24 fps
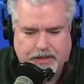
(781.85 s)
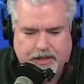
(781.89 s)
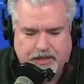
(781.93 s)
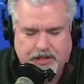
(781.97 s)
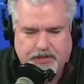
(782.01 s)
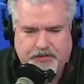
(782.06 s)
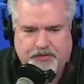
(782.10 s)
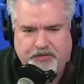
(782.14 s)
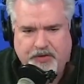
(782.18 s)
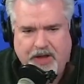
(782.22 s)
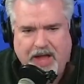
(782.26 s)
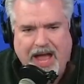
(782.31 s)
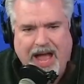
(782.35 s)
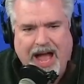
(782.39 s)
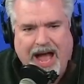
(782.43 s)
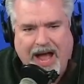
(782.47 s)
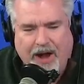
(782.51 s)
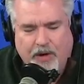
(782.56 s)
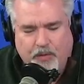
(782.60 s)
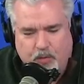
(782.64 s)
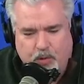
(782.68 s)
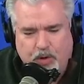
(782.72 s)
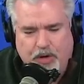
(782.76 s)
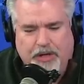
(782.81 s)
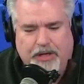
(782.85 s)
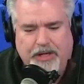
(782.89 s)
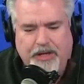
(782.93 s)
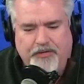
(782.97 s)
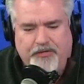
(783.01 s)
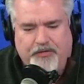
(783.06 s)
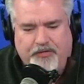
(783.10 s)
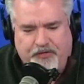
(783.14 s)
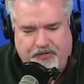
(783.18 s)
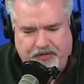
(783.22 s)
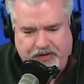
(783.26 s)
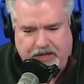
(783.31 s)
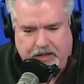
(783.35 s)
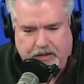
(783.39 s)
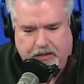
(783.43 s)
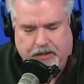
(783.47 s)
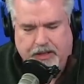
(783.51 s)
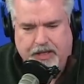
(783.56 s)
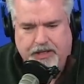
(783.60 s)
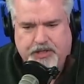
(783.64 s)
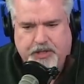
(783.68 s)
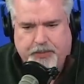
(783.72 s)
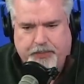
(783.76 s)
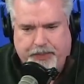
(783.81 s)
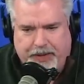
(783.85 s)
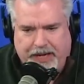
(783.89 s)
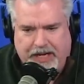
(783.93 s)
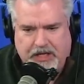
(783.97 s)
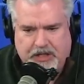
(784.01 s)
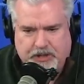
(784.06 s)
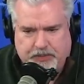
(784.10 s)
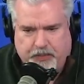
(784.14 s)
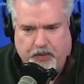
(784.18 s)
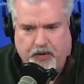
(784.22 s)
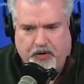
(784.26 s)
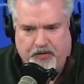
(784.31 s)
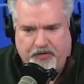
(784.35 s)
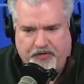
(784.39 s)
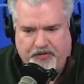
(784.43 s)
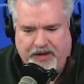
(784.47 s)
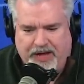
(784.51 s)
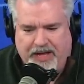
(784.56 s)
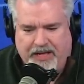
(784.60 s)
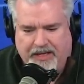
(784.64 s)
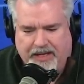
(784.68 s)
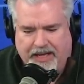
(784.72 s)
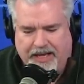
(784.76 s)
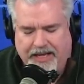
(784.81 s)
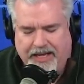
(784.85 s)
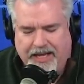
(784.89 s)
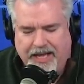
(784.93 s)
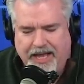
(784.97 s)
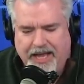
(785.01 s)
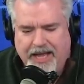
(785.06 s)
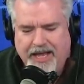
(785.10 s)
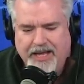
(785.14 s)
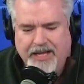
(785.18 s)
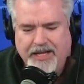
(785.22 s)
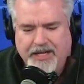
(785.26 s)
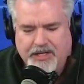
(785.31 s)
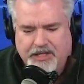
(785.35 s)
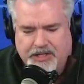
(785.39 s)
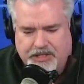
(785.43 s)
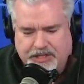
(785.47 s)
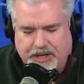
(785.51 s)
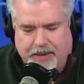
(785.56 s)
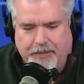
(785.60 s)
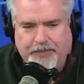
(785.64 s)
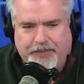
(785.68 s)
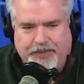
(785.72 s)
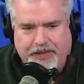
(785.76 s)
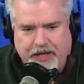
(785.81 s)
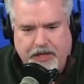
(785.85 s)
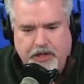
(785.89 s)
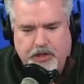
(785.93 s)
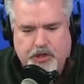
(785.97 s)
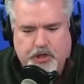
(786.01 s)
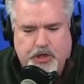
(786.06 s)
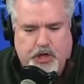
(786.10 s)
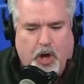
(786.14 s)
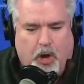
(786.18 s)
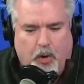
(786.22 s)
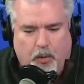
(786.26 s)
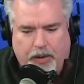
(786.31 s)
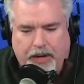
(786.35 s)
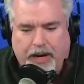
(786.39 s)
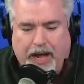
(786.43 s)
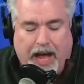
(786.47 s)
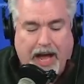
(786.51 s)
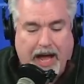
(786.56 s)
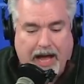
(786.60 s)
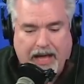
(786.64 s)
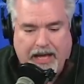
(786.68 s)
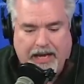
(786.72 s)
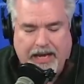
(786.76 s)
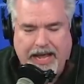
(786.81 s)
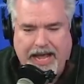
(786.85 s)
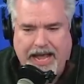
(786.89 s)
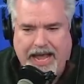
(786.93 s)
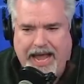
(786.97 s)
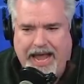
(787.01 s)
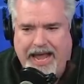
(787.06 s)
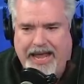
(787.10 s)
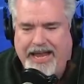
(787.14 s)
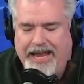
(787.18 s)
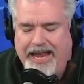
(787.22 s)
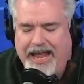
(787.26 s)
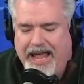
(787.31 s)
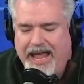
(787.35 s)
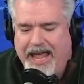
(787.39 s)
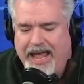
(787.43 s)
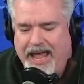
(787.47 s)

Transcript: I just, yeah, feel, I really feel as a baseball fan like something's going on, and and,